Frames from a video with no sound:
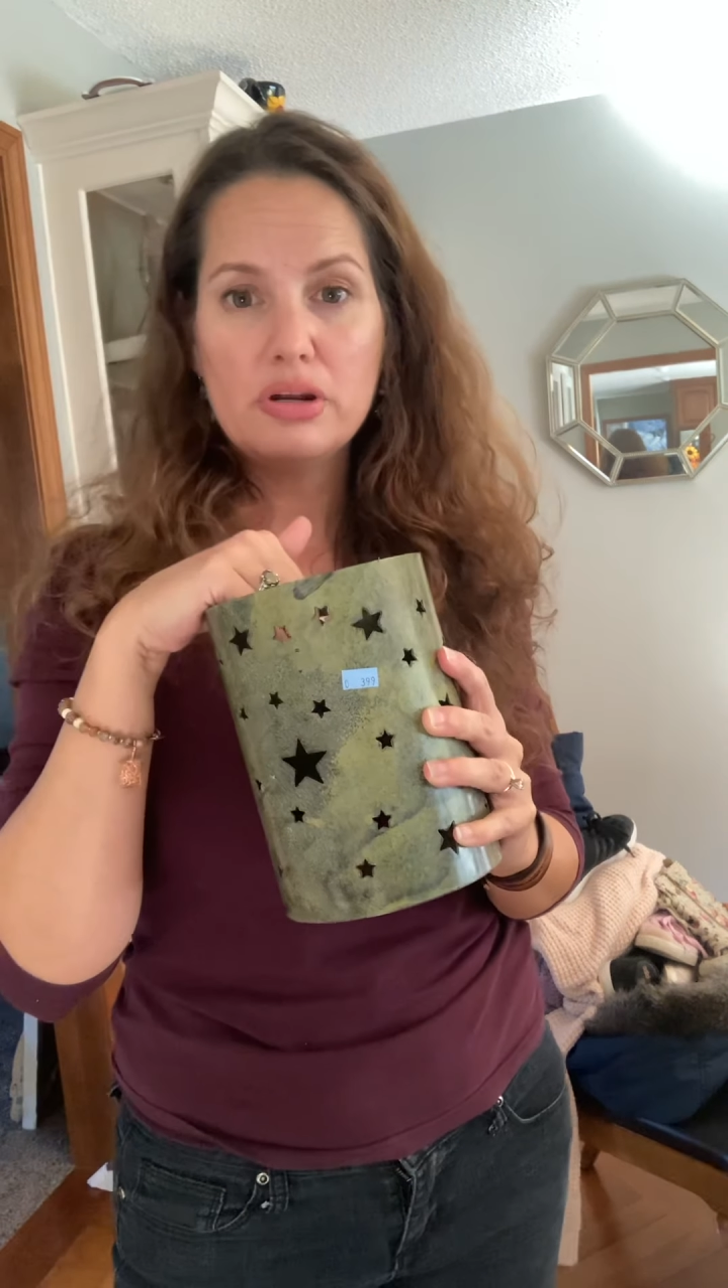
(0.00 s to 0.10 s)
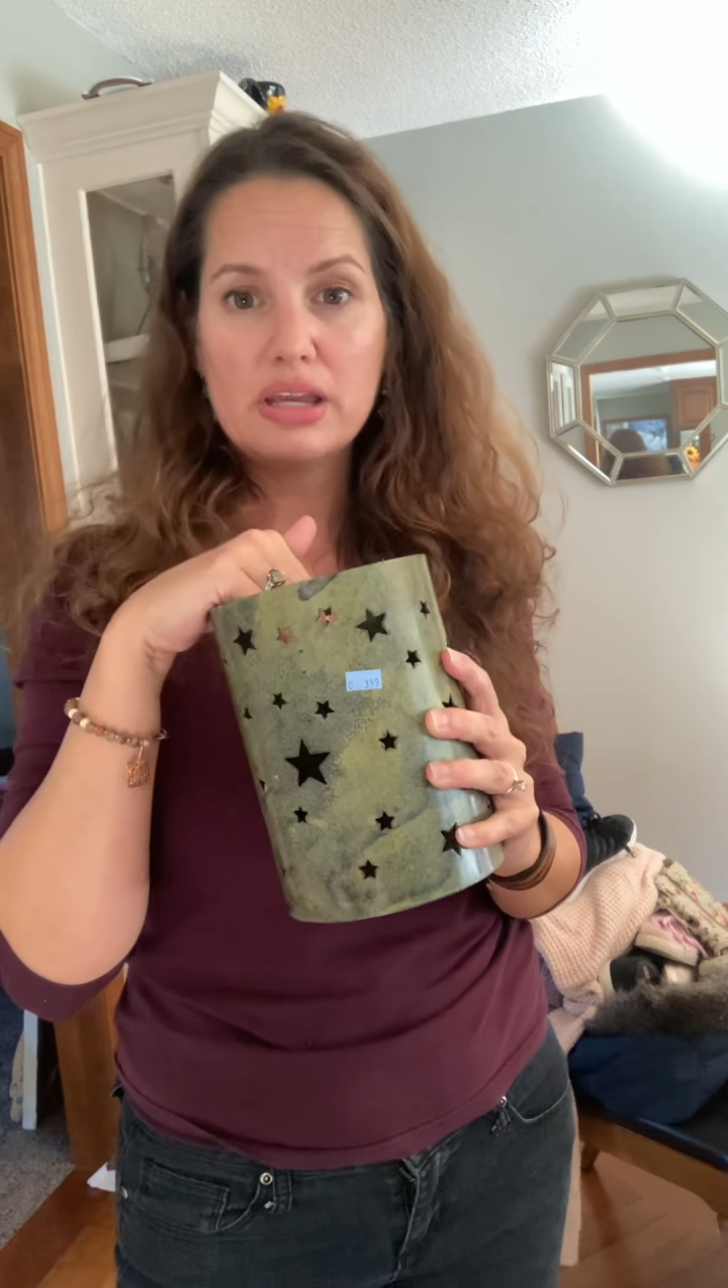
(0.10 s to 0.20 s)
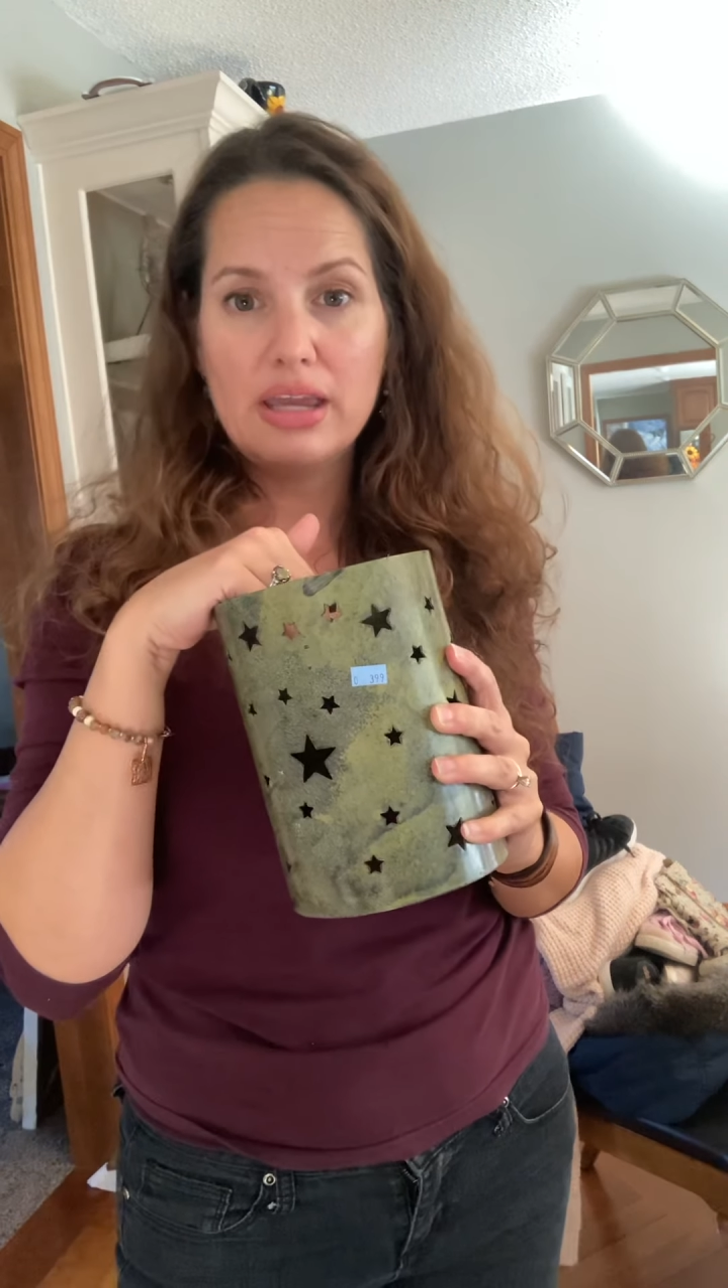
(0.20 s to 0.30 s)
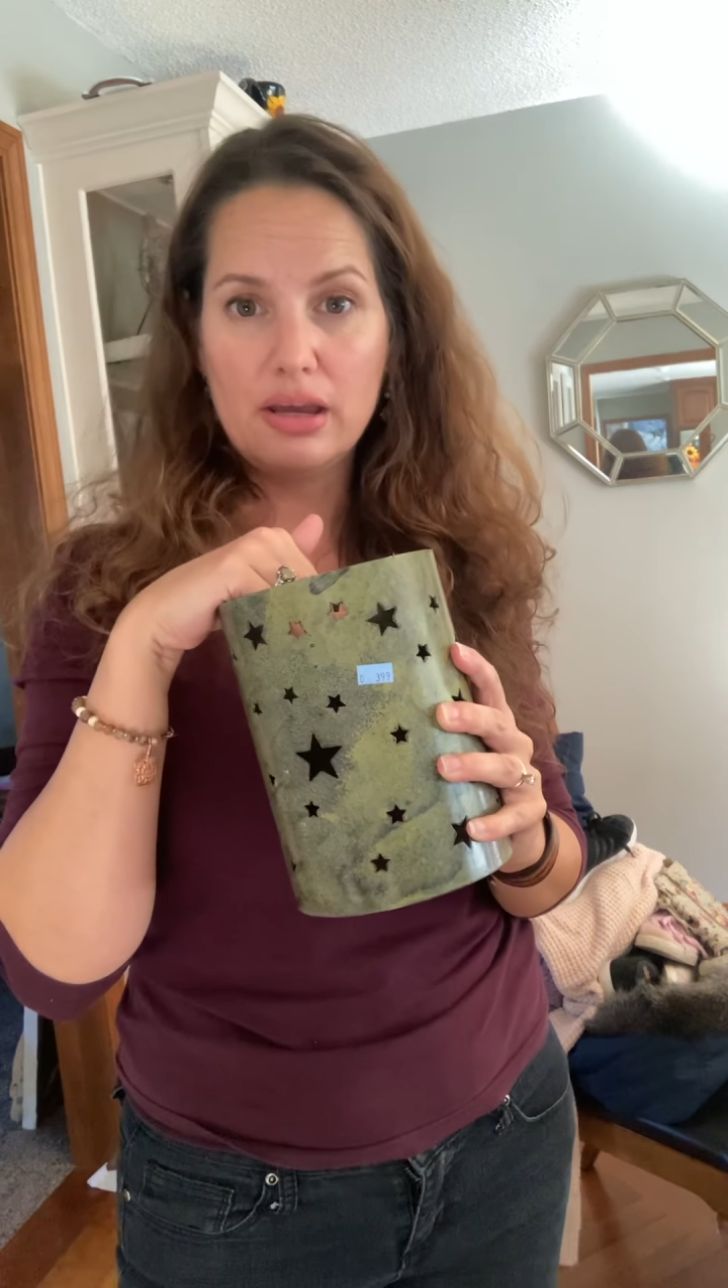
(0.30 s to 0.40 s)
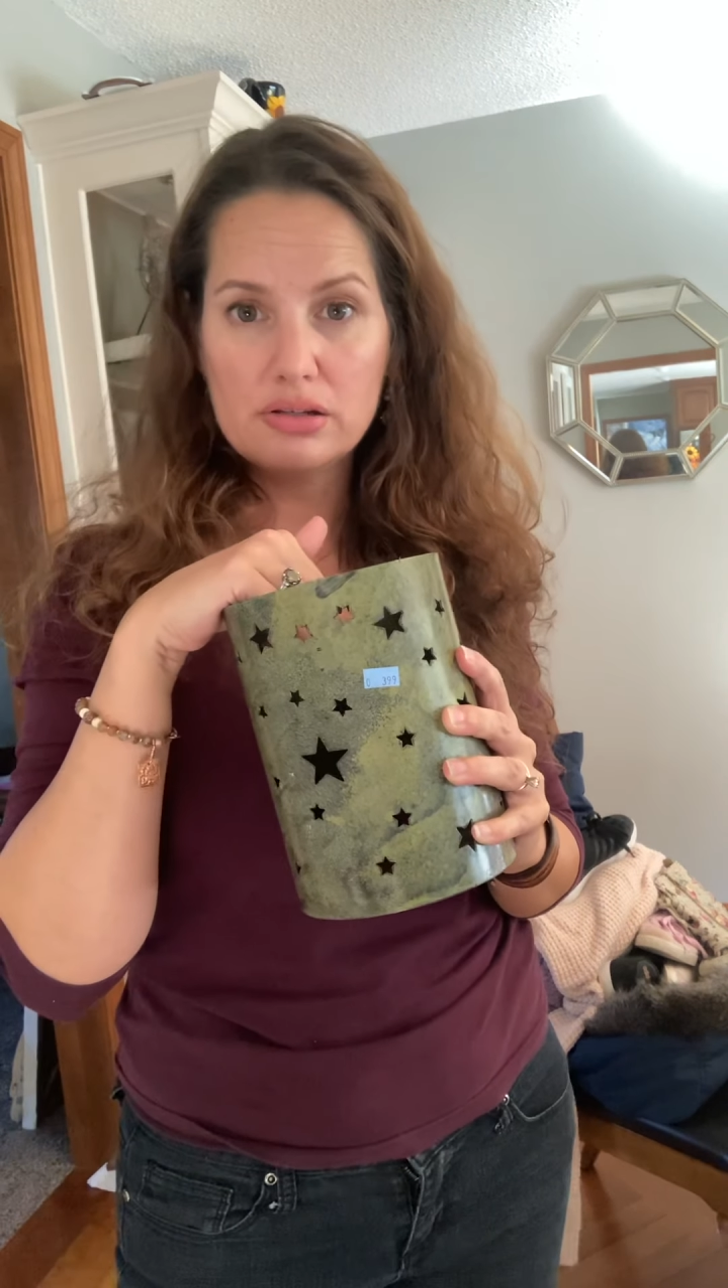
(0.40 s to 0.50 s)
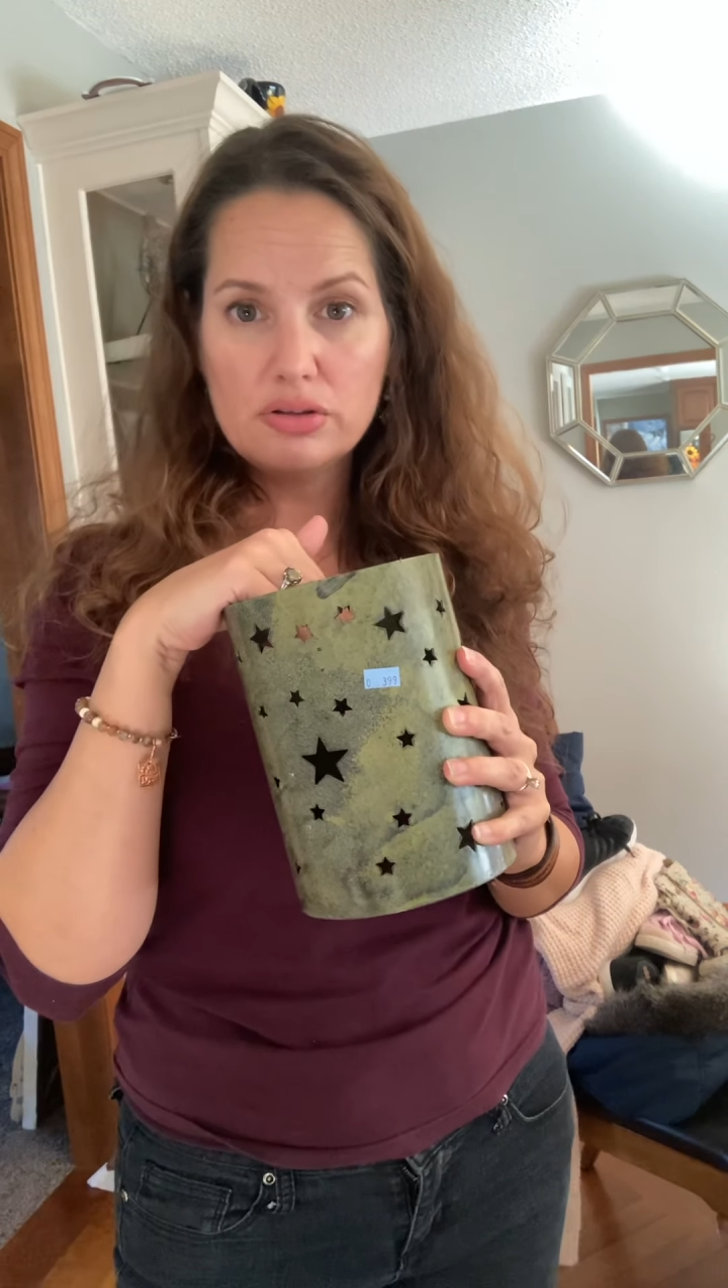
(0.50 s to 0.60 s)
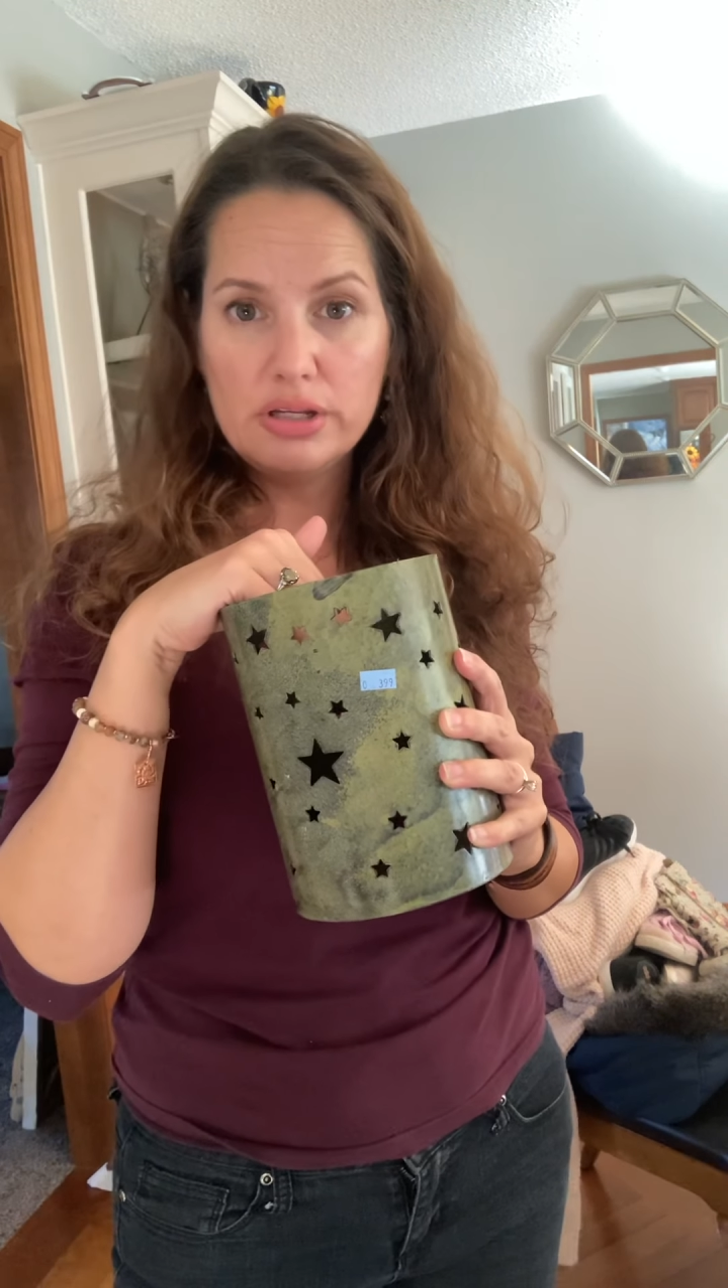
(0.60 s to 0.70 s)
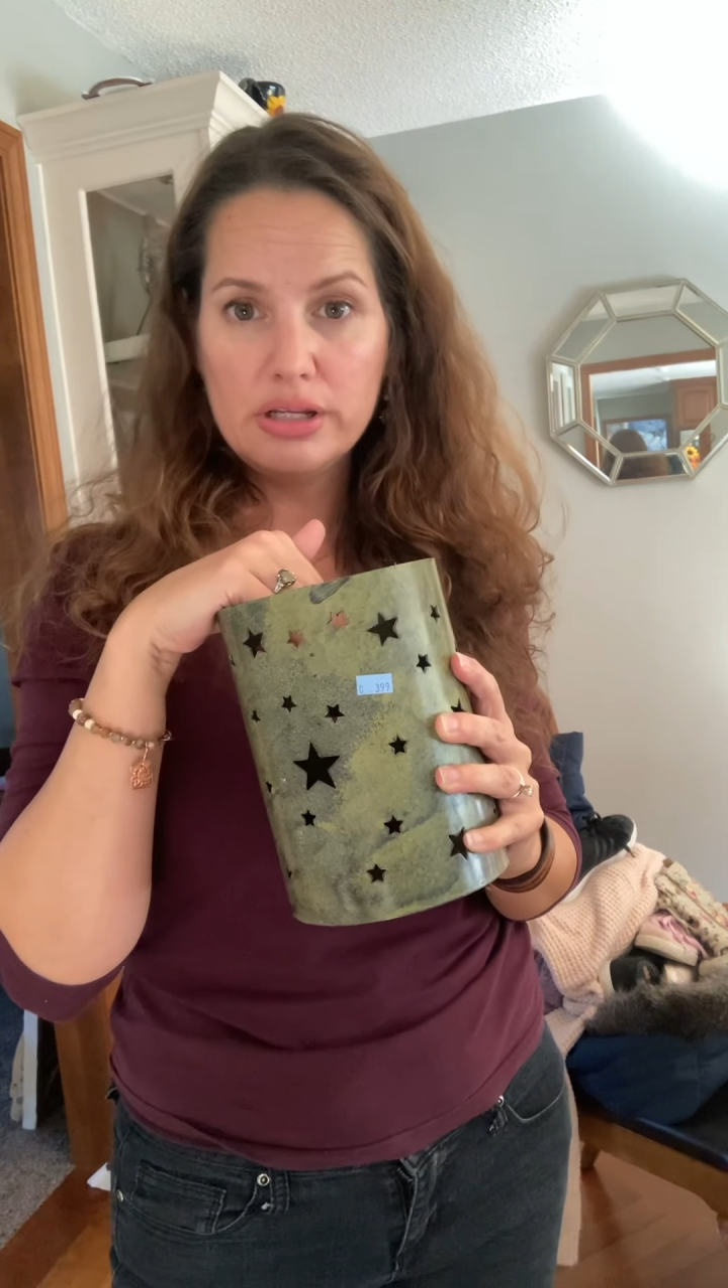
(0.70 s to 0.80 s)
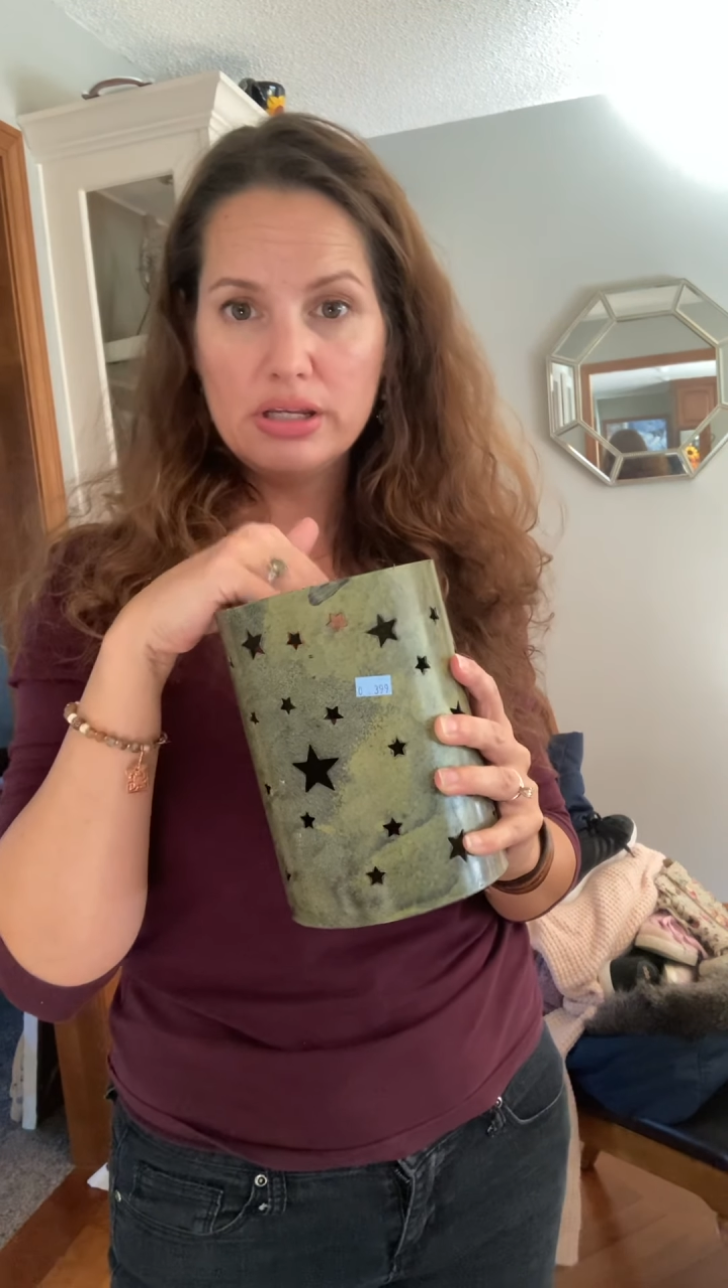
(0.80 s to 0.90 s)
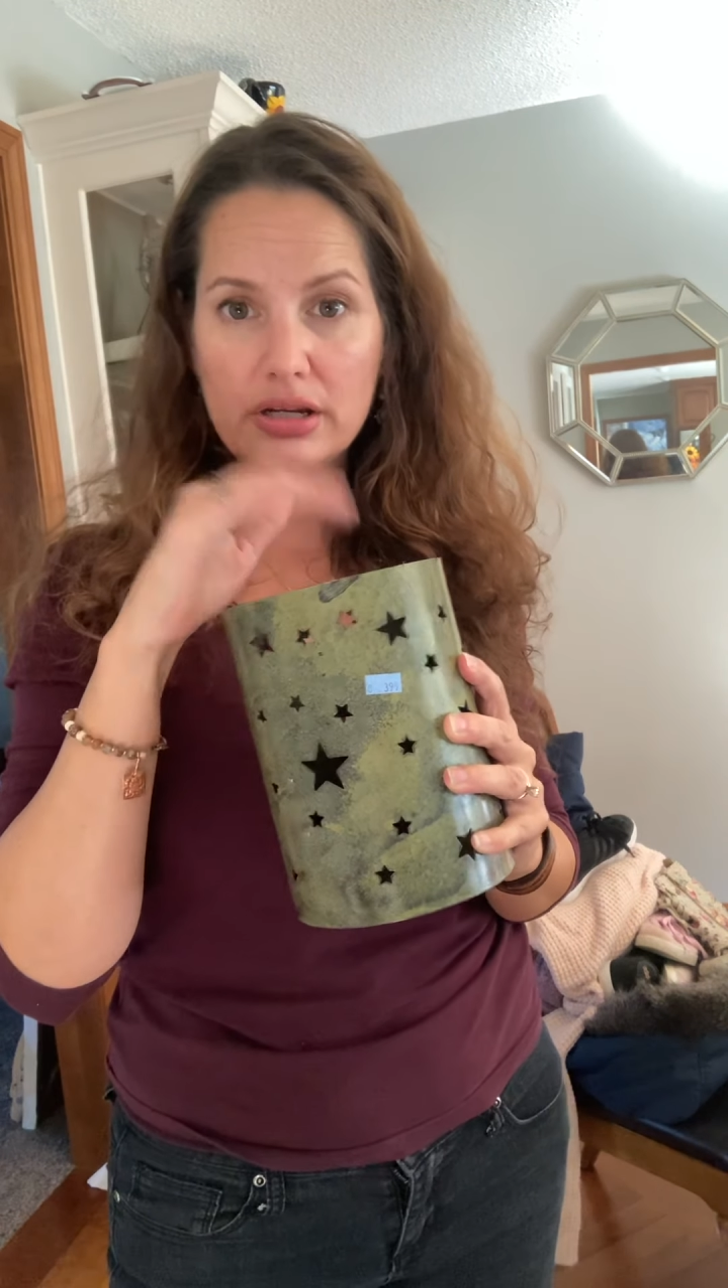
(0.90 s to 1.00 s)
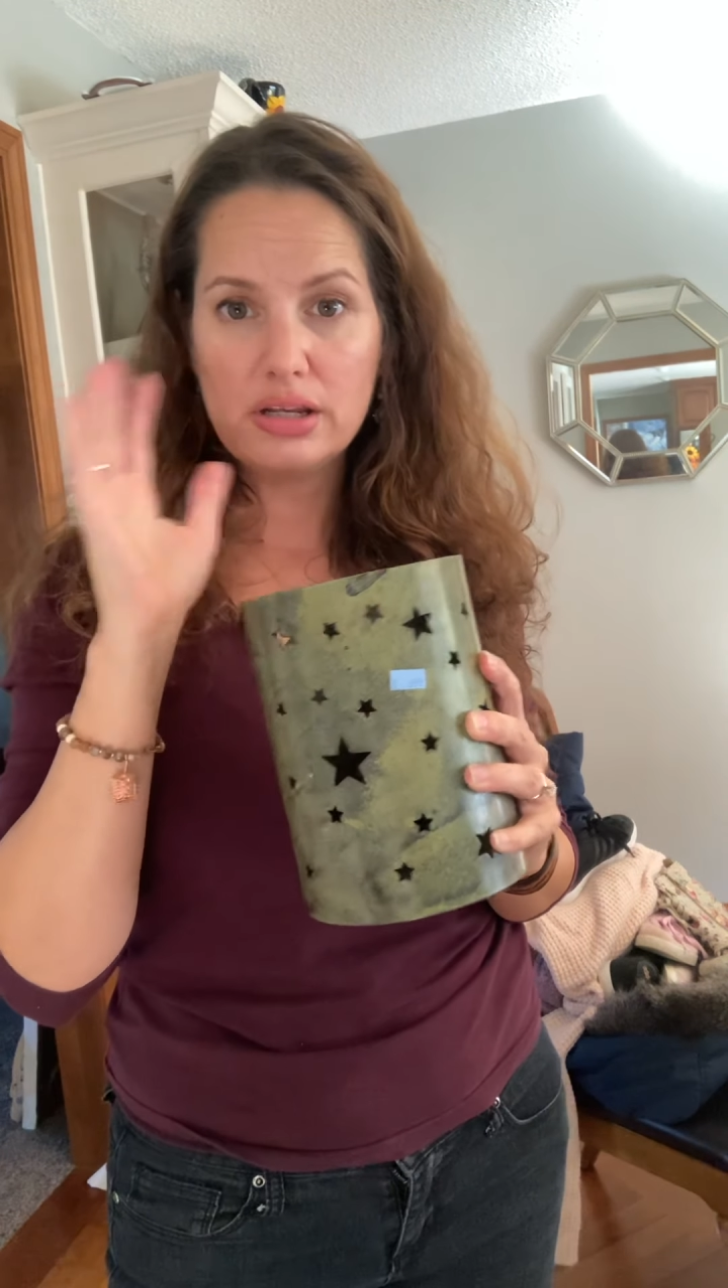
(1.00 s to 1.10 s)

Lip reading: candle in it